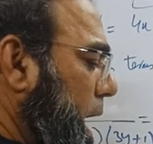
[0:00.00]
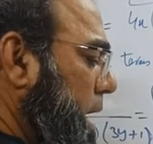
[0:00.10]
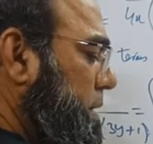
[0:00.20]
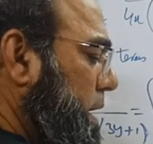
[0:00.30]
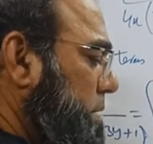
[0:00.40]

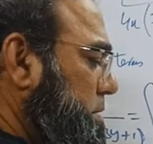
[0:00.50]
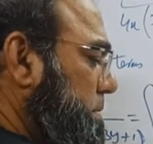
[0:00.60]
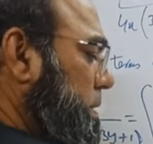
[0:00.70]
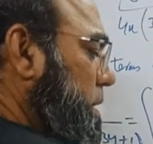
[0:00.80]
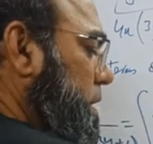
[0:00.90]
And then
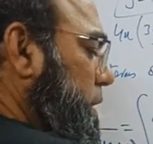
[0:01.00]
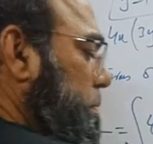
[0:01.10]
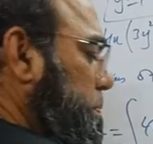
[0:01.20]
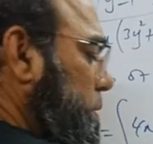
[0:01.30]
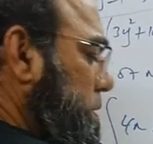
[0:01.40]
similarly
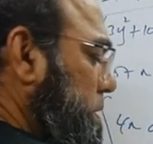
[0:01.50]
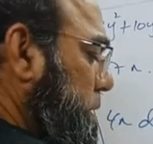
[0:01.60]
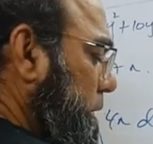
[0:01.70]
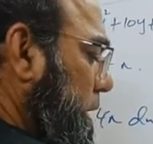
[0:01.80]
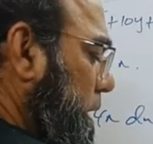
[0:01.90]
you
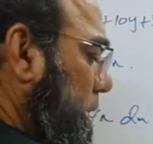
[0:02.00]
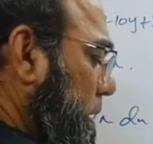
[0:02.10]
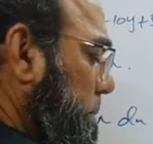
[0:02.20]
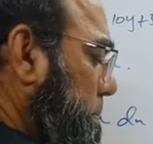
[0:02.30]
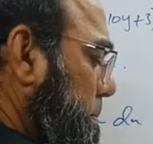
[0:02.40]
put
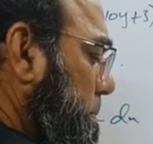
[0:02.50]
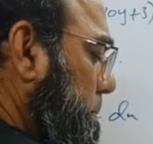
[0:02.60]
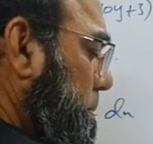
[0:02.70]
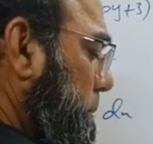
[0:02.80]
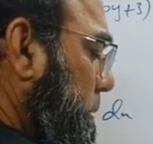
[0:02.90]
uh,
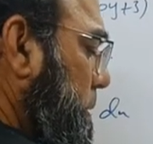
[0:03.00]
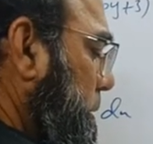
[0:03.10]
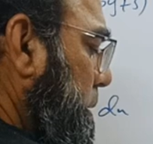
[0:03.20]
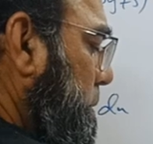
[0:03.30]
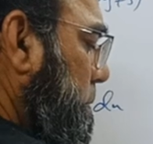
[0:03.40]

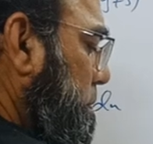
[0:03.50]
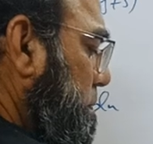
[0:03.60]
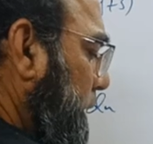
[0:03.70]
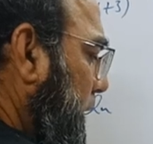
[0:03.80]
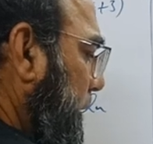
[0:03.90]

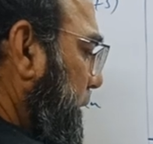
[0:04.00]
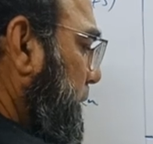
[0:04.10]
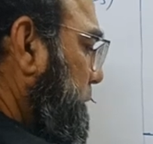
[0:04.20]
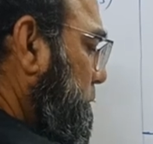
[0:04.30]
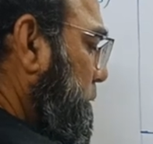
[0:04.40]

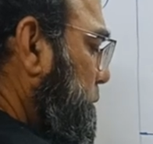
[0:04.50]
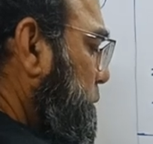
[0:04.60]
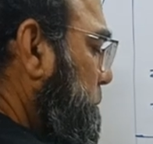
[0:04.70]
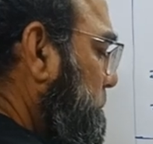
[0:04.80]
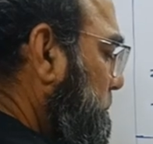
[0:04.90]
y equal to